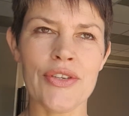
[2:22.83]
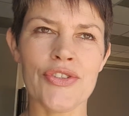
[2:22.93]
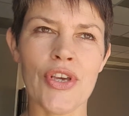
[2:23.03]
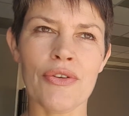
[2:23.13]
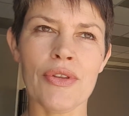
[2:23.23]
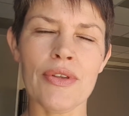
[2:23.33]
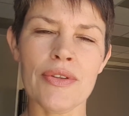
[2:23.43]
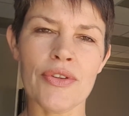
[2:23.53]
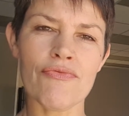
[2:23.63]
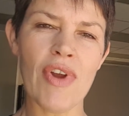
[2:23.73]
So
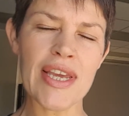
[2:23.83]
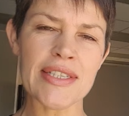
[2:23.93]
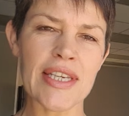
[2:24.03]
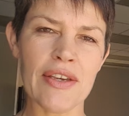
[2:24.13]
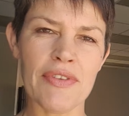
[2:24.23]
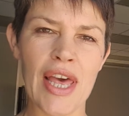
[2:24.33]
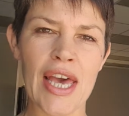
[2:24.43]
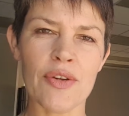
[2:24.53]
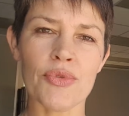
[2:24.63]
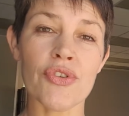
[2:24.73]
the raising of the
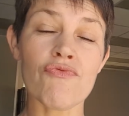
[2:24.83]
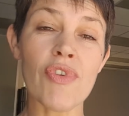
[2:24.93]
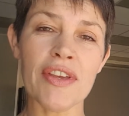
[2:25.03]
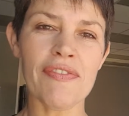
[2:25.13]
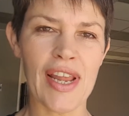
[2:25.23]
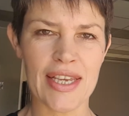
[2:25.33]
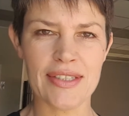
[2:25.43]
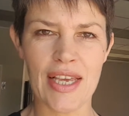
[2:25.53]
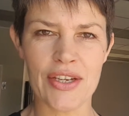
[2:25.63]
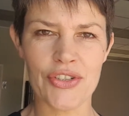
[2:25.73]
head was a
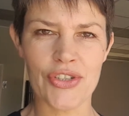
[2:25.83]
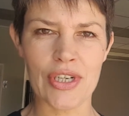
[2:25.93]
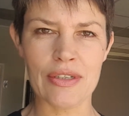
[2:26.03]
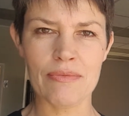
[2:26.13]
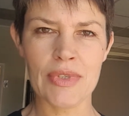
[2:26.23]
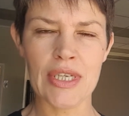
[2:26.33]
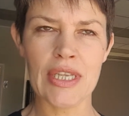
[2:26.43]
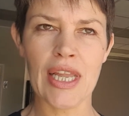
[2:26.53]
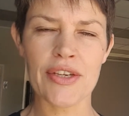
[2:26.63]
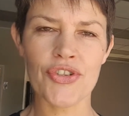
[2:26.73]
reflex action,
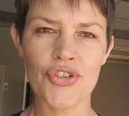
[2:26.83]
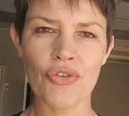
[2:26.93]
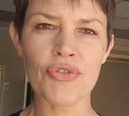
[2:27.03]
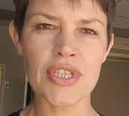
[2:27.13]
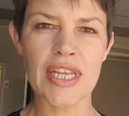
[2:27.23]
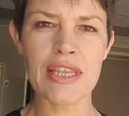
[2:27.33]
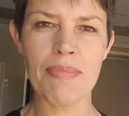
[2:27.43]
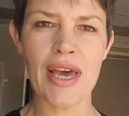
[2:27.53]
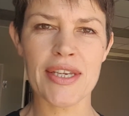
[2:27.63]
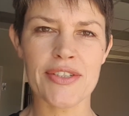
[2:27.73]
like shortening the
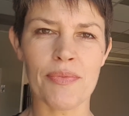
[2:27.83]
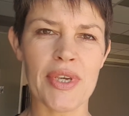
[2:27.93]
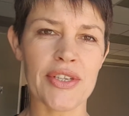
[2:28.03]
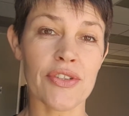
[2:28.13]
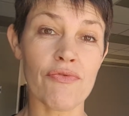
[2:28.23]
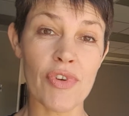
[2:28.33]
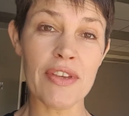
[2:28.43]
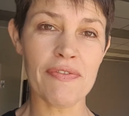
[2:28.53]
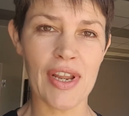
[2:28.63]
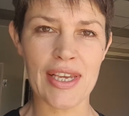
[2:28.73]
backswing is a
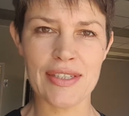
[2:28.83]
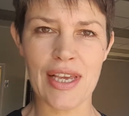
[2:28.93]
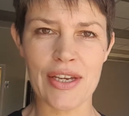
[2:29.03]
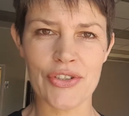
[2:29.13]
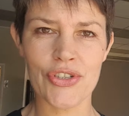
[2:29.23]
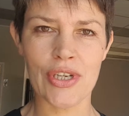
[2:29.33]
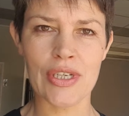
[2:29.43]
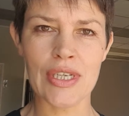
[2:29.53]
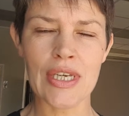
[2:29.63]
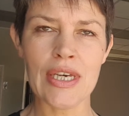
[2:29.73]
reflex action.
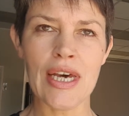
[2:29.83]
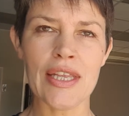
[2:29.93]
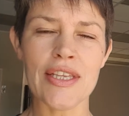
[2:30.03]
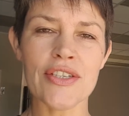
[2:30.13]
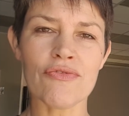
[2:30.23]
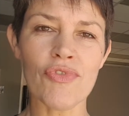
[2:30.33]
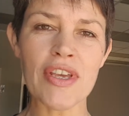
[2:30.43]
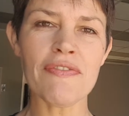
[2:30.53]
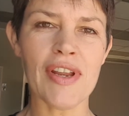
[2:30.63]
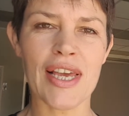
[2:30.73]
And these
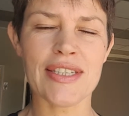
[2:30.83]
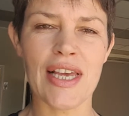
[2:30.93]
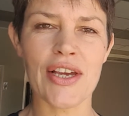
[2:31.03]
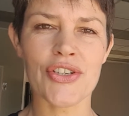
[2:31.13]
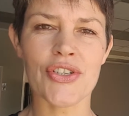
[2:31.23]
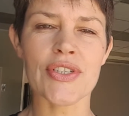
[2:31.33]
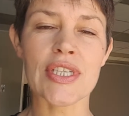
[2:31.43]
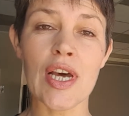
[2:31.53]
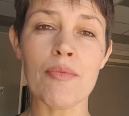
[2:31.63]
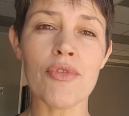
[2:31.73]
reflex actions
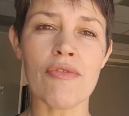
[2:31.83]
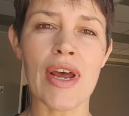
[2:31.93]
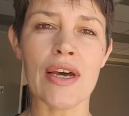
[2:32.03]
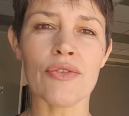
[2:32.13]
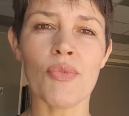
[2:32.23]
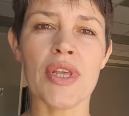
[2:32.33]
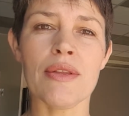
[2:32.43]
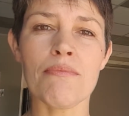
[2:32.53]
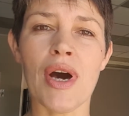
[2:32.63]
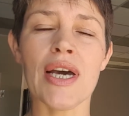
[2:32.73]
come around when
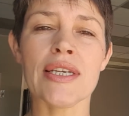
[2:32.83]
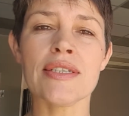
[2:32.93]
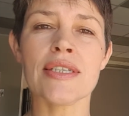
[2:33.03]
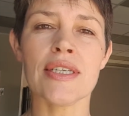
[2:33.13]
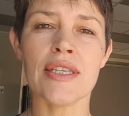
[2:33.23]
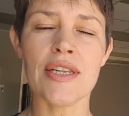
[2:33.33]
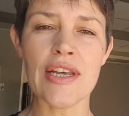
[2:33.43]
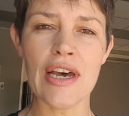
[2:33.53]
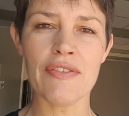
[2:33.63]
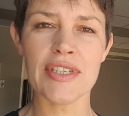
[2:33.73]
the mind, the
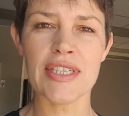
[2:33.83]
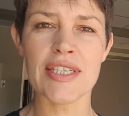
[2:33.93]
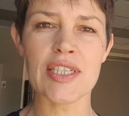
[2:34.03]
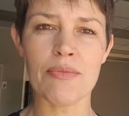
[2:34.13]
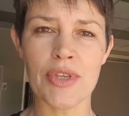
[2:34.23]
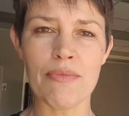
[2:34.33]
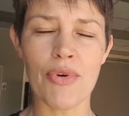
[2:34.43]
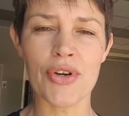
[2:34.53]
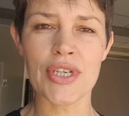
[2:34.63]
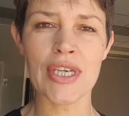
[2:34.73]
nervous system, and the
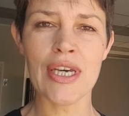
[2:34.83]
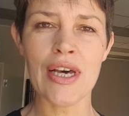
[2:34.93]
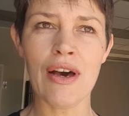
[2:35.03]
body